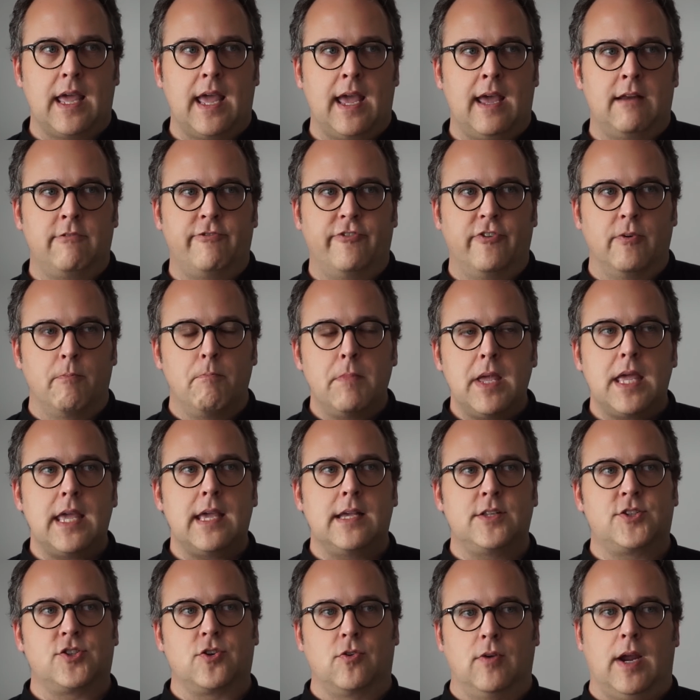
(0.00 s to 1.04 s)
And for me,
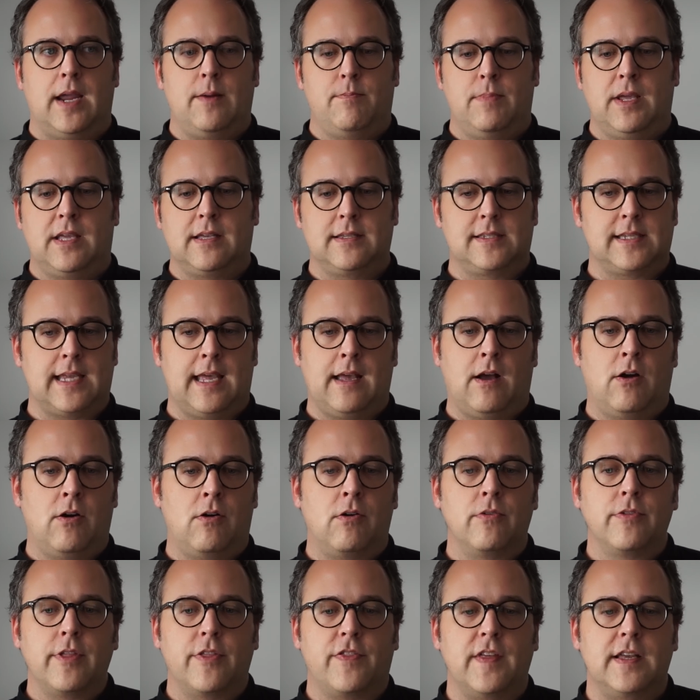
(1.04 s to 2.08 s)
it's great because
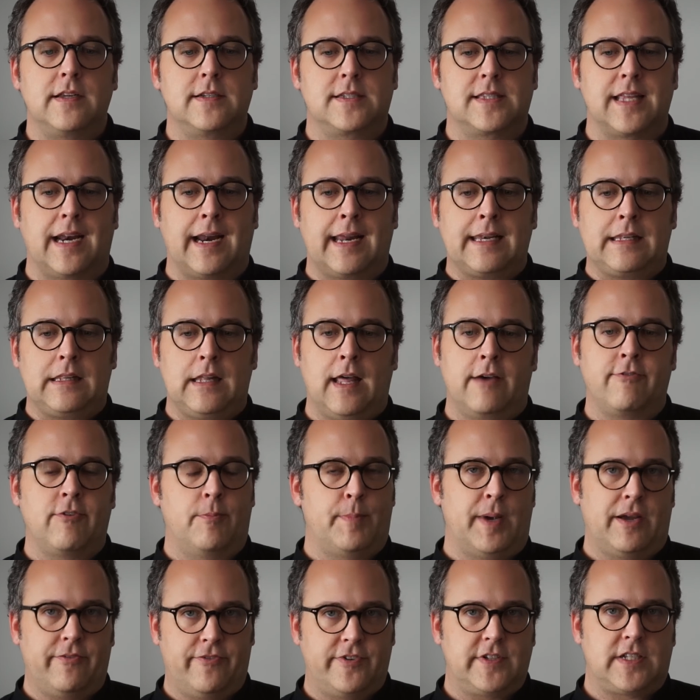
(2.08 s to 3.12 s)
all the things that I love
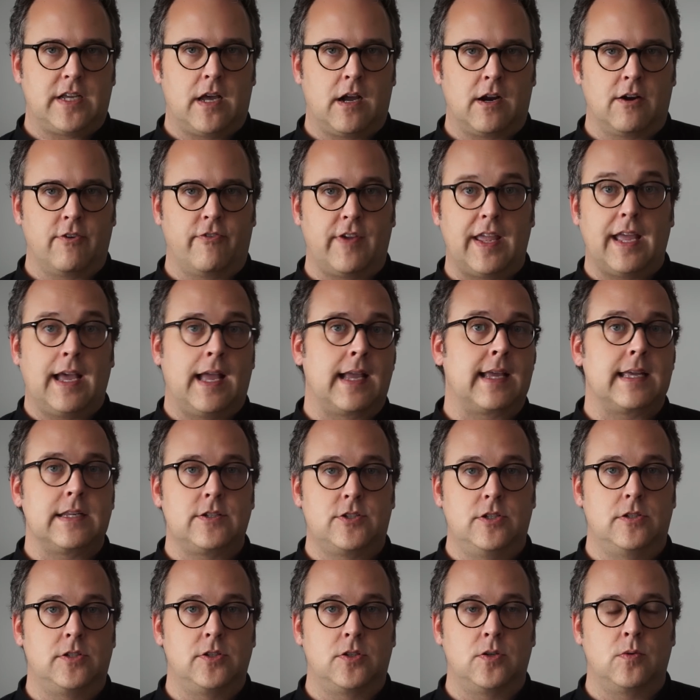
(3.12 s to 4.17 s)
about photography, I get
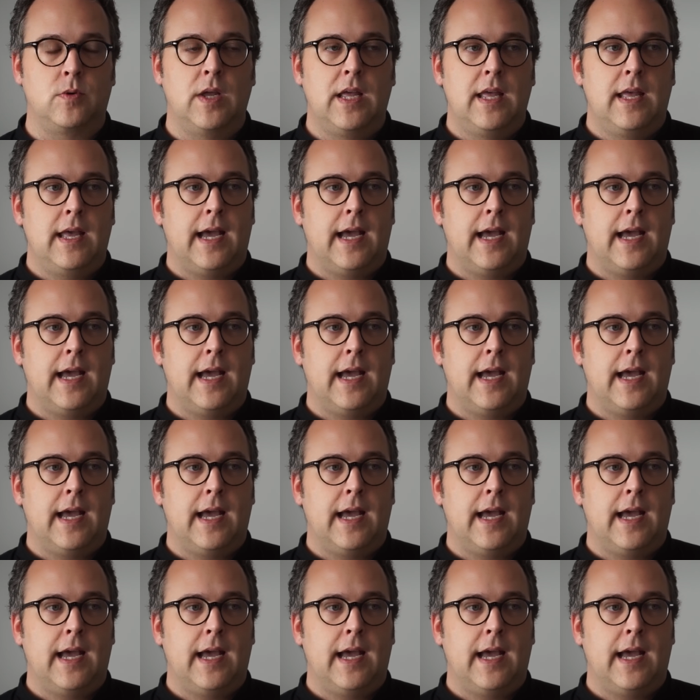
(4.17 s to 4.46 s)
to do.